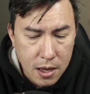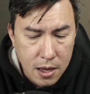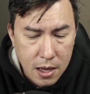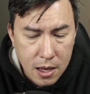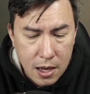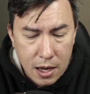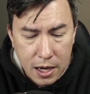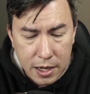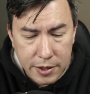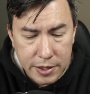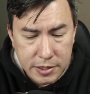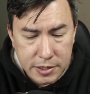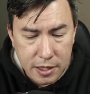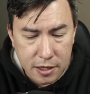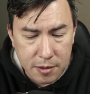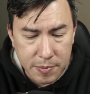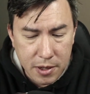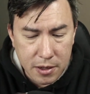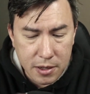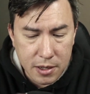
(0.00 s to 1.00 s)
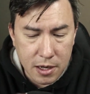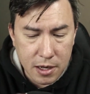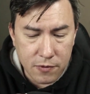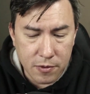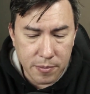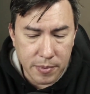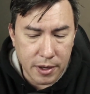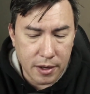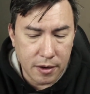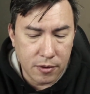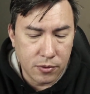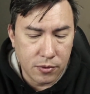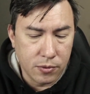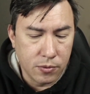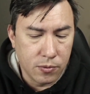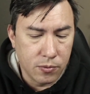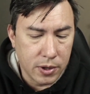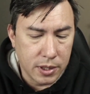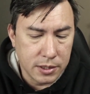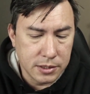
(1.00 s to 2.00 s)
They talk about government, who
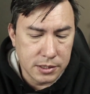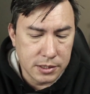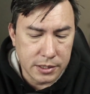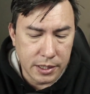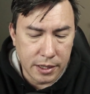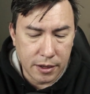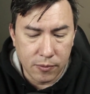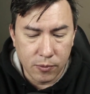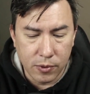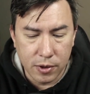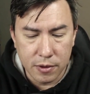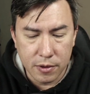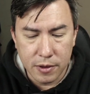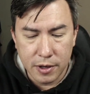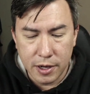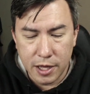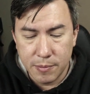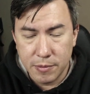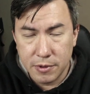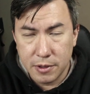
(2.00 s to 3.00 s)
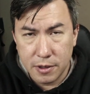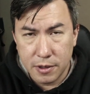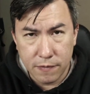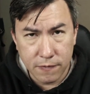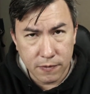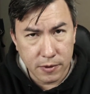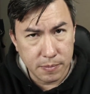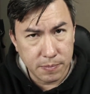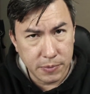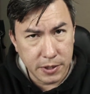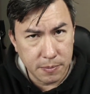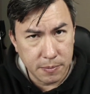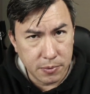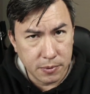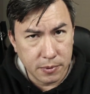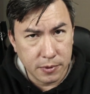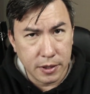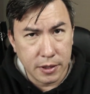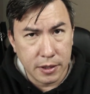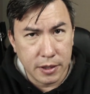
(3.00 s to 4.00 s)
runs it, what are the name of the different
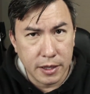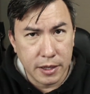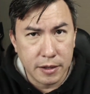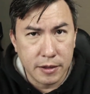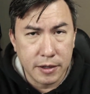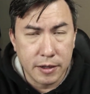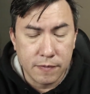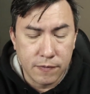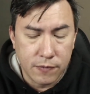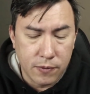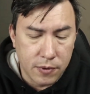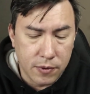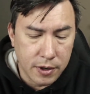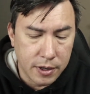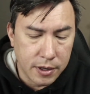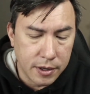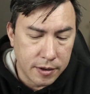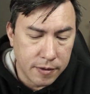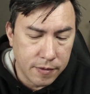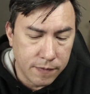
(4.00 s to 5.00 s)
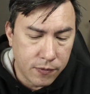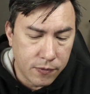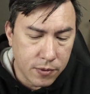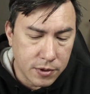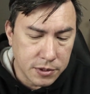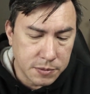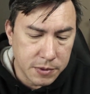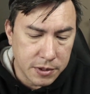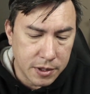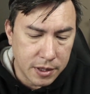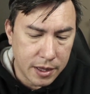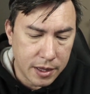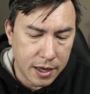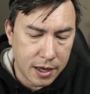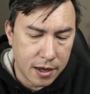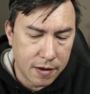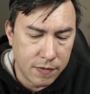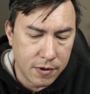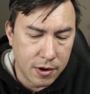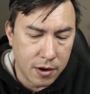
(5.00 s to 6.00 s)
people that and enforcement that they
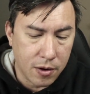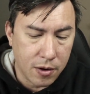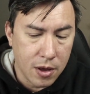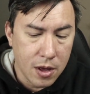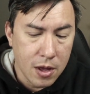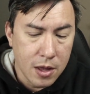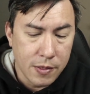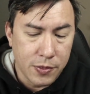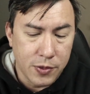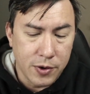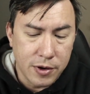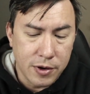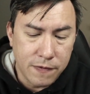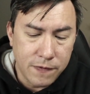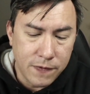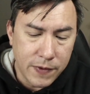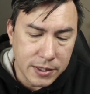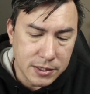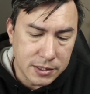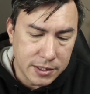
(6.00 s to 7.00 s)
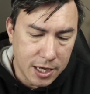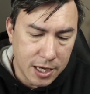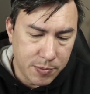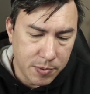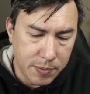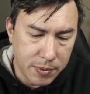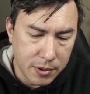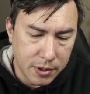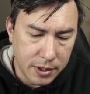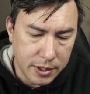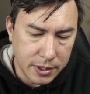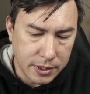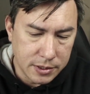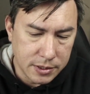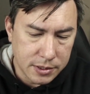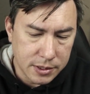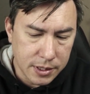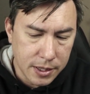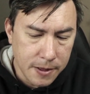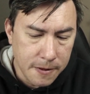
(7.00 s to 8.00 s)
have there, their defense
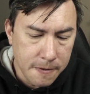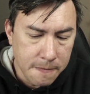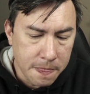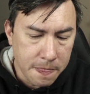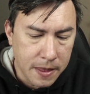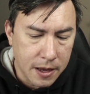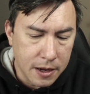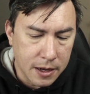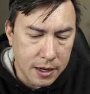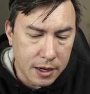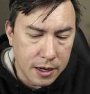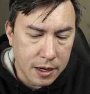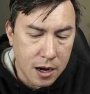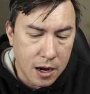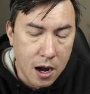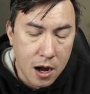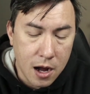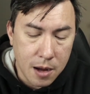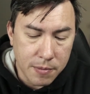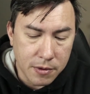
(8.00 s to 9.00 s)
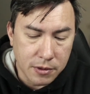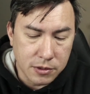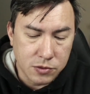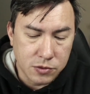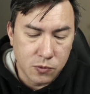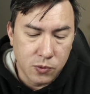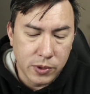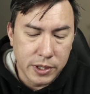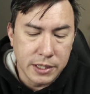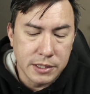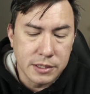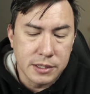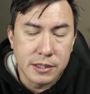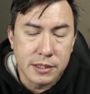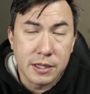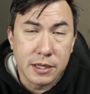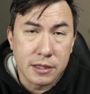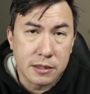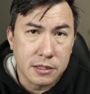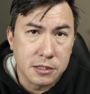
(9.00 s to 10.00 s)
capabilities, commerce. What is it
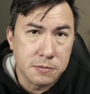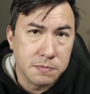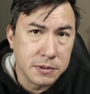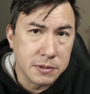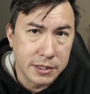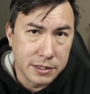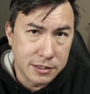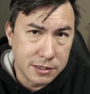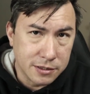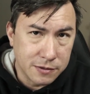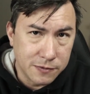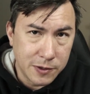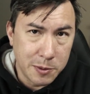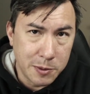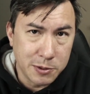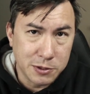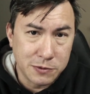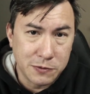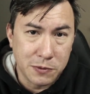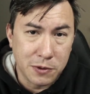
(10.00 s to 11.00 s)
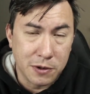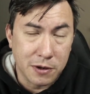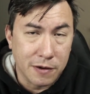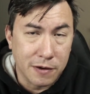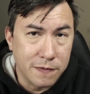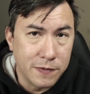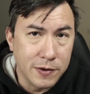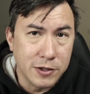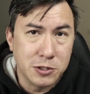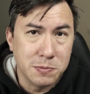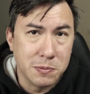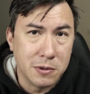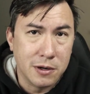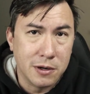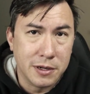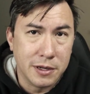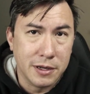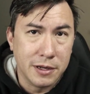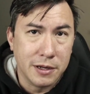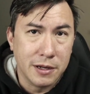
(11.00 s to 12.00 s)
that this place is famous for? A fish
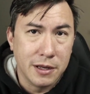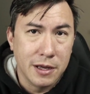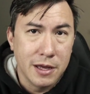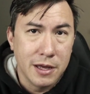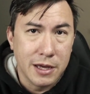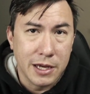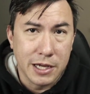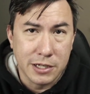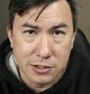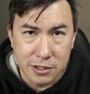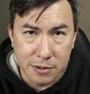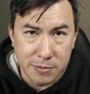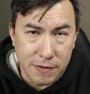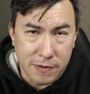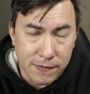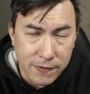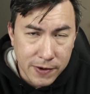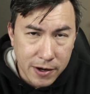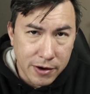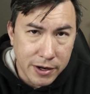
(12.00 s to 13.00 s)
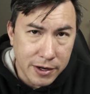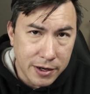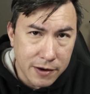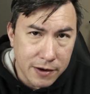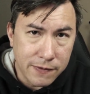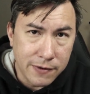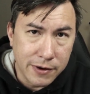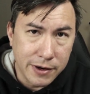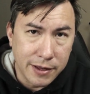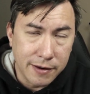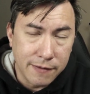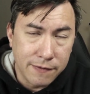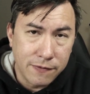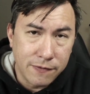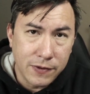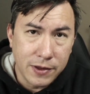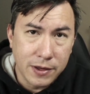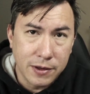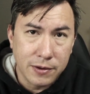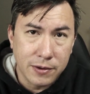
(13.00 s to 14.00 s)
market is going to be very different in
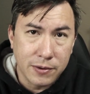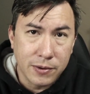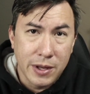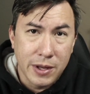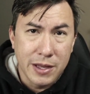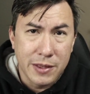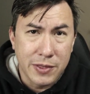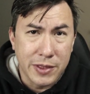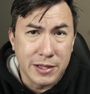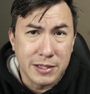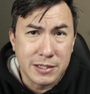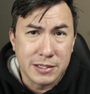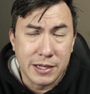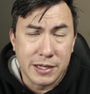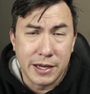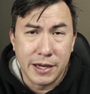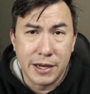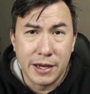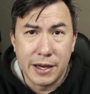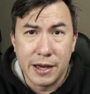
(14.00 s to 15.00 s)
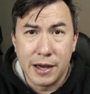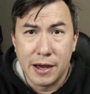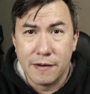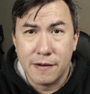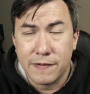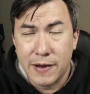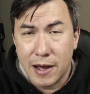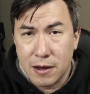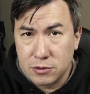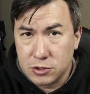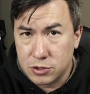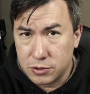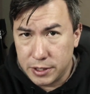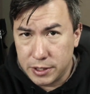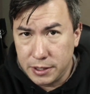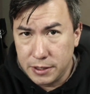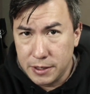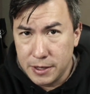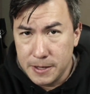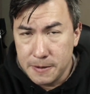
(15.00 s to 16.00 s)
feel than, say, a
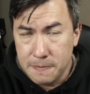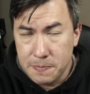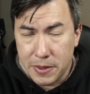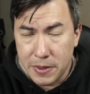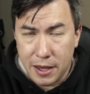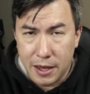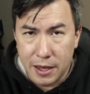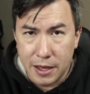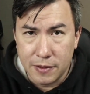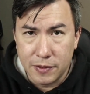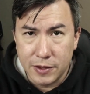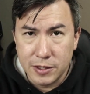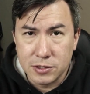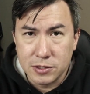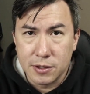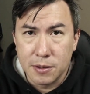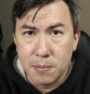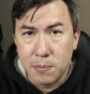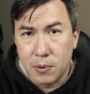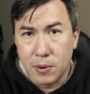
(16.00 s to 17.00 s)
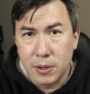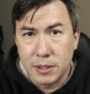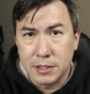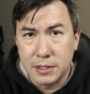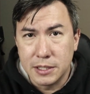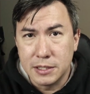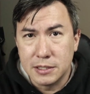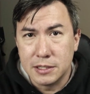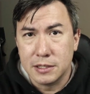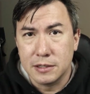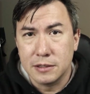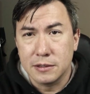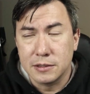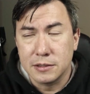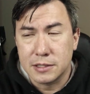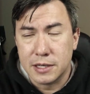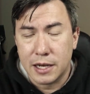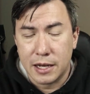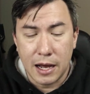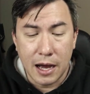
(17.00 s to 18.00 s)
foundry. And these are important
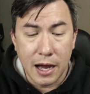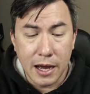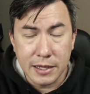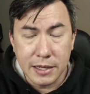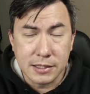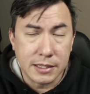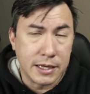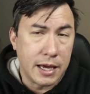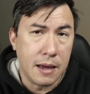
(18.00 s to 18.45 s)
details that I, as a game